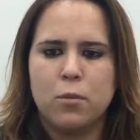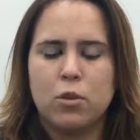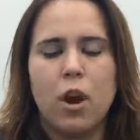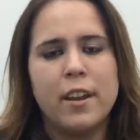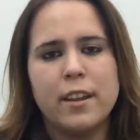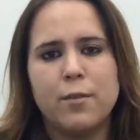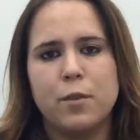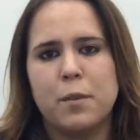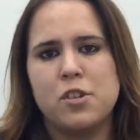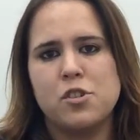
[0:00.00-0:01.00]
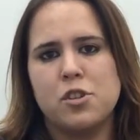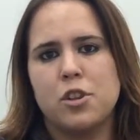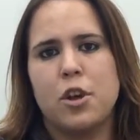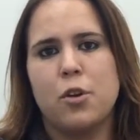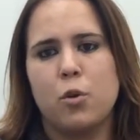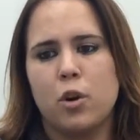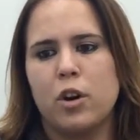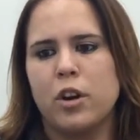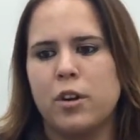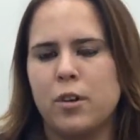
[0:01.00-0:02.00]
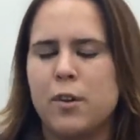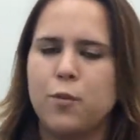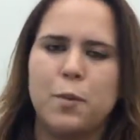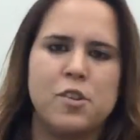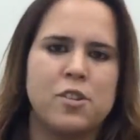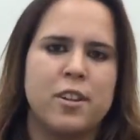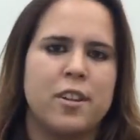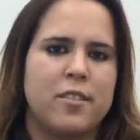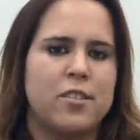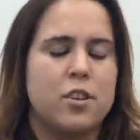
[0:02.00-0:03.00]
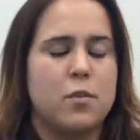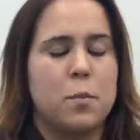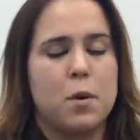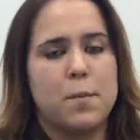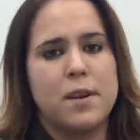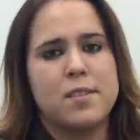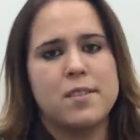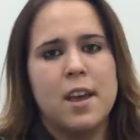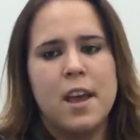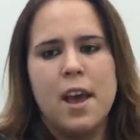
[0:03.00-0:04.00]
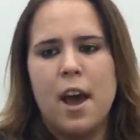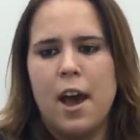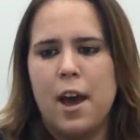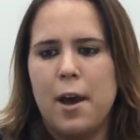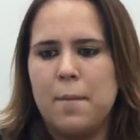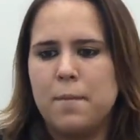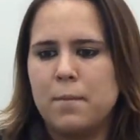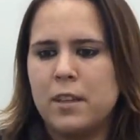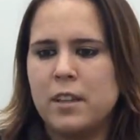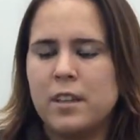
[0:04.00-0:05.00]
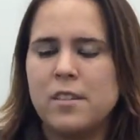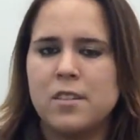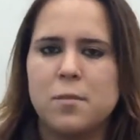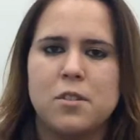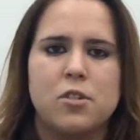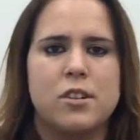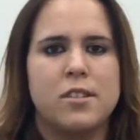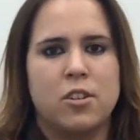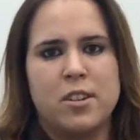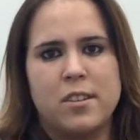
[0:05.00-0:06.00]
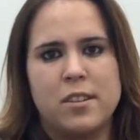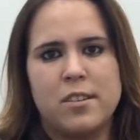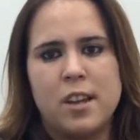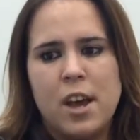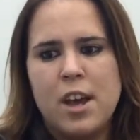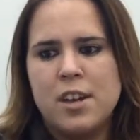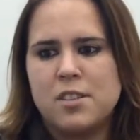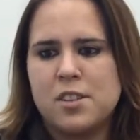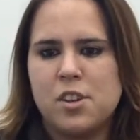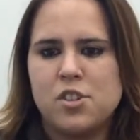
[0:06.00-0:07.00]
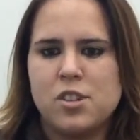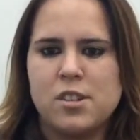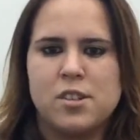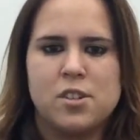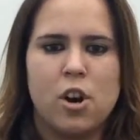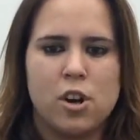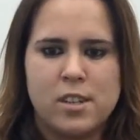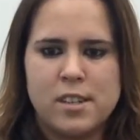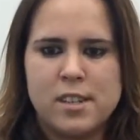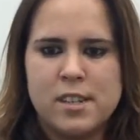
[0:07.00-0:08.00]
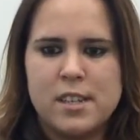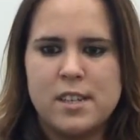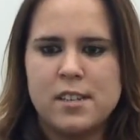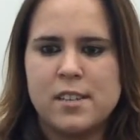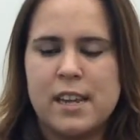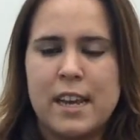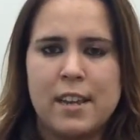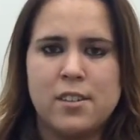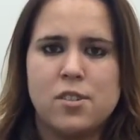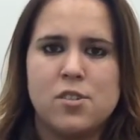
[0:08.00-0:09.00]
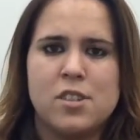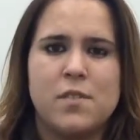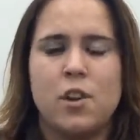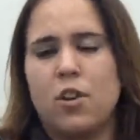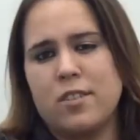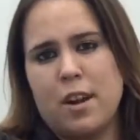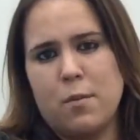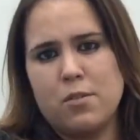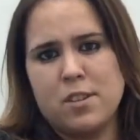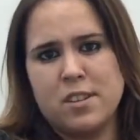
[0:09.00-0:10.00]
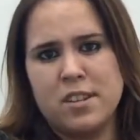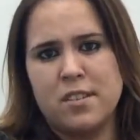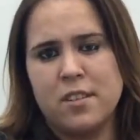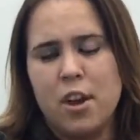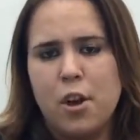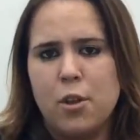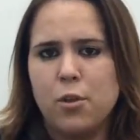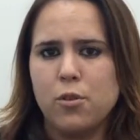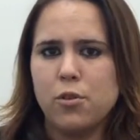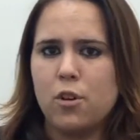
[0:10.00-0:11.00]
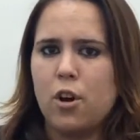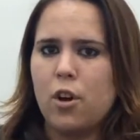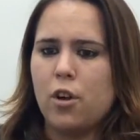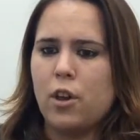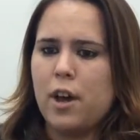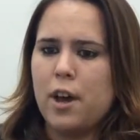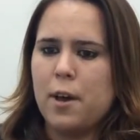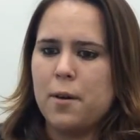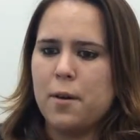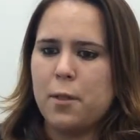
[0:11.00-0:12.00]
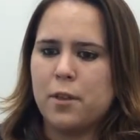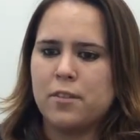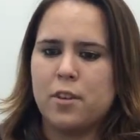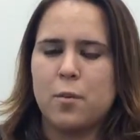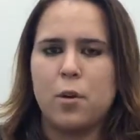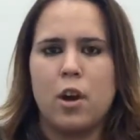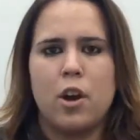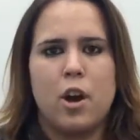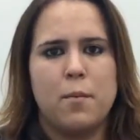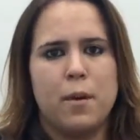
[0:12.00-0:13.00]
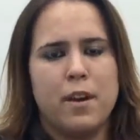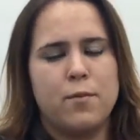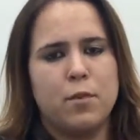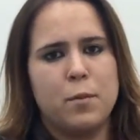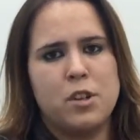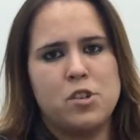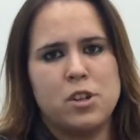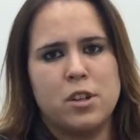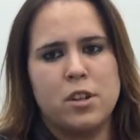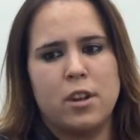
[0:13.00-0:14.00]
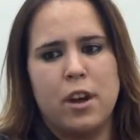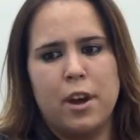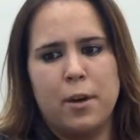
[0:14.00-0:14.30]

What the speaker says: Chronic inflammation though, or inflammation that doesn't serve a purpose, can lead to some serious illnesses such as heart disease, cancers, even Alzheimer's disease. Those are all things that are brought on by inflammation